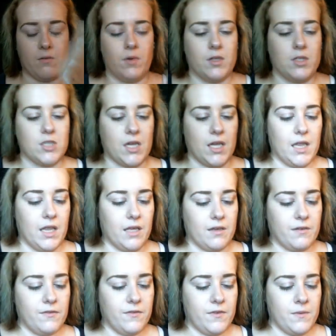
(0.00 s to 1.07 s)
which I
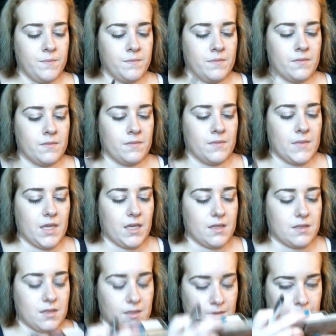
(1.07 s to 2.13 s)
love.
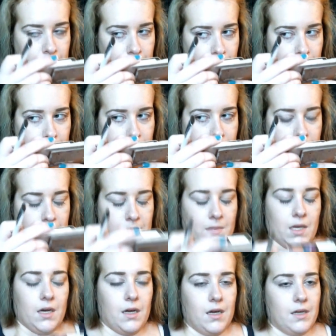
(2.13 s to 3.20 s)
It
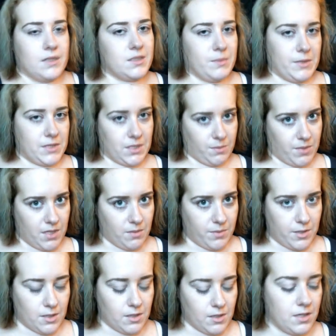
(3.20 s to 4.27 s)
smells like peanut
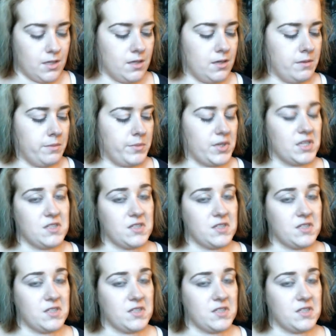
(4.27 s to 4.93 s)
butter, but it's